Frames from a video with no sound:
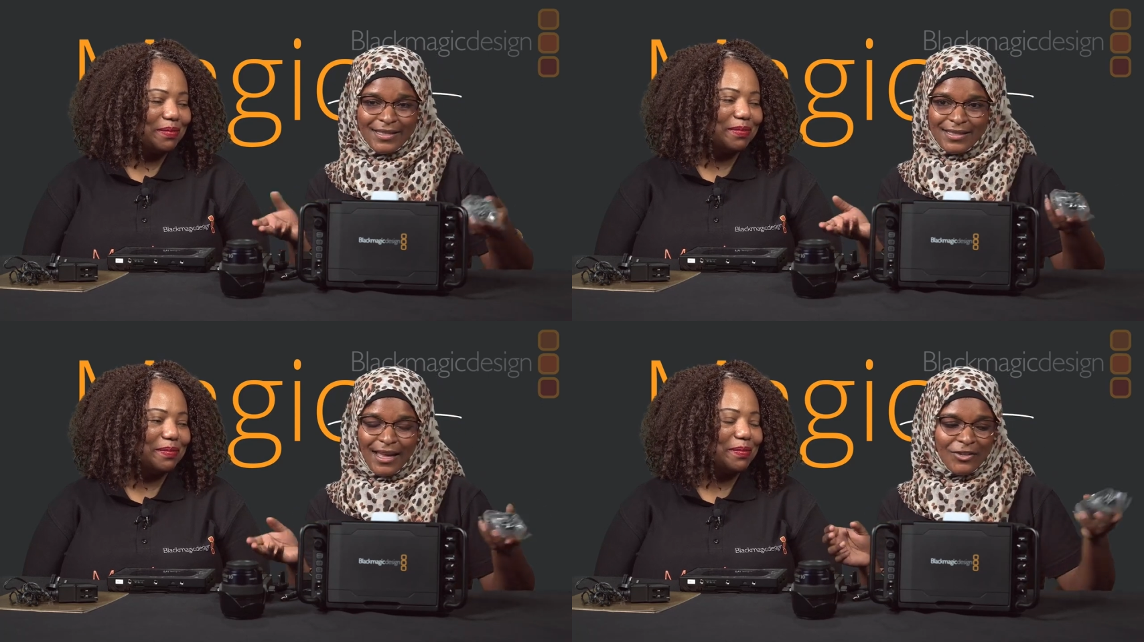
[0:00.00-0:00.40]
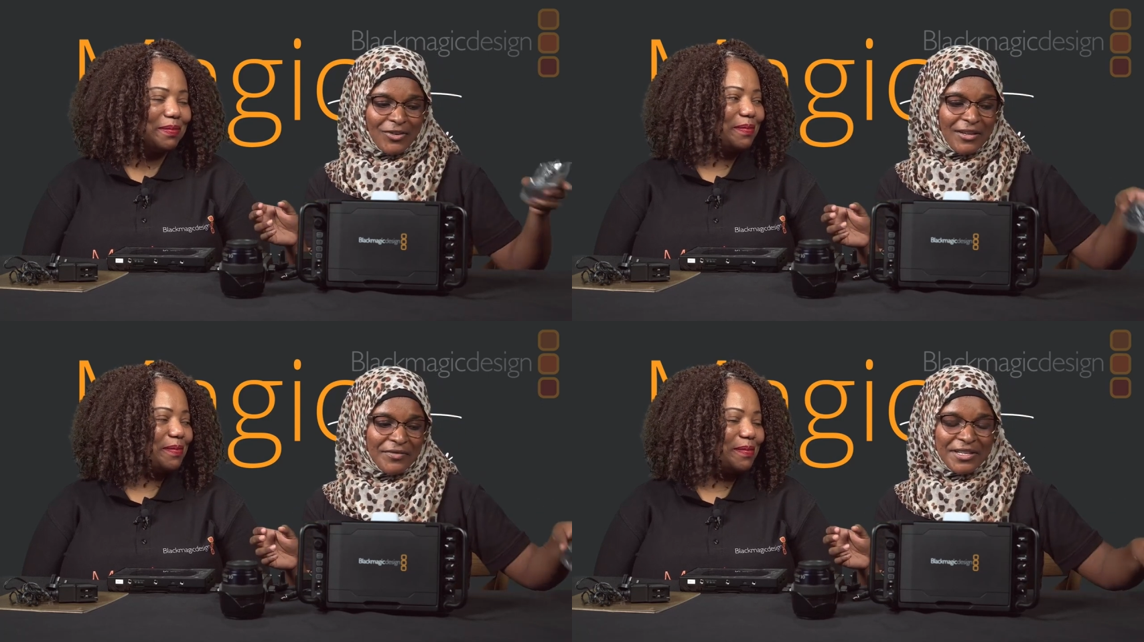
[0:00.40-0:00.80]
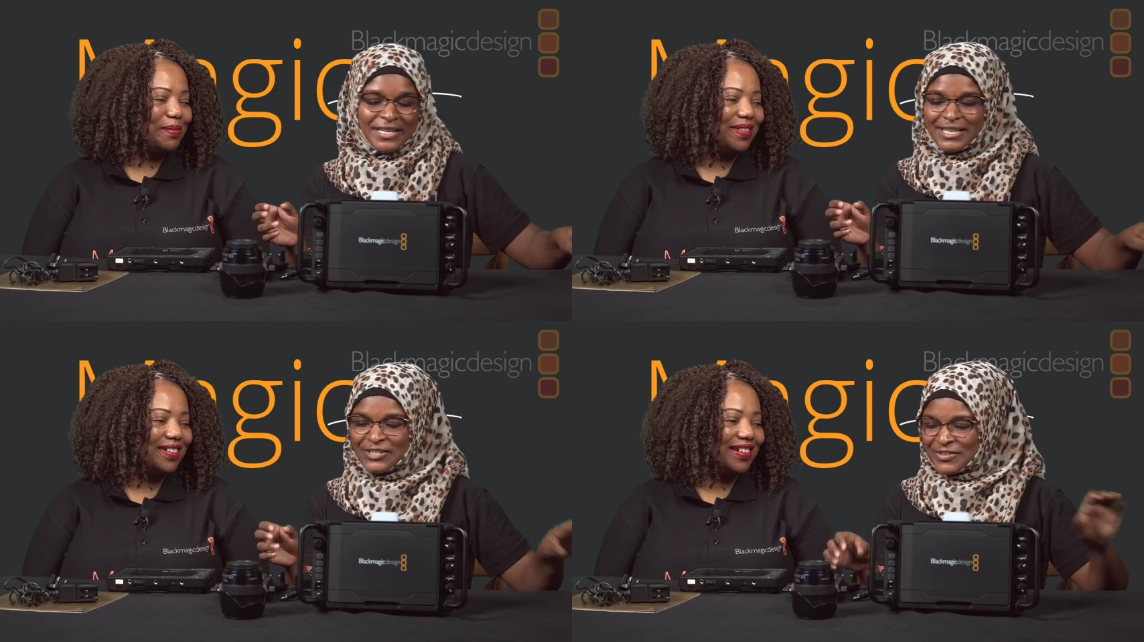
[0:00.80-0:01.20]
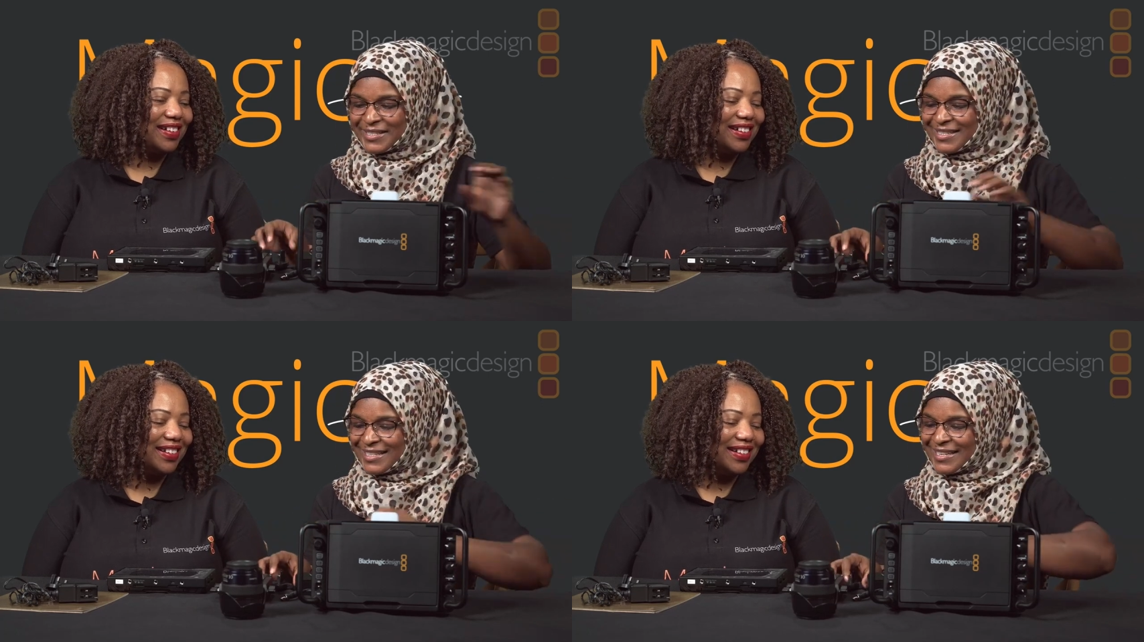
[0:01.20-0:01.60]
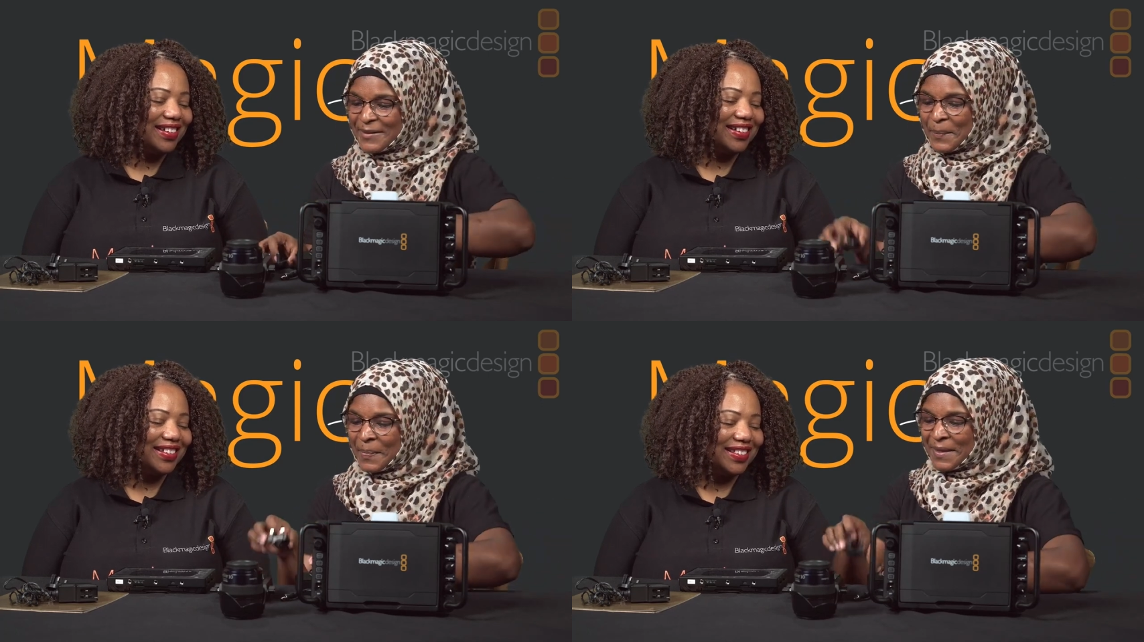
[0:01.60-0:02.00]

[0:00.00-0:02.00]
Speaker 1: It's actually very interesting.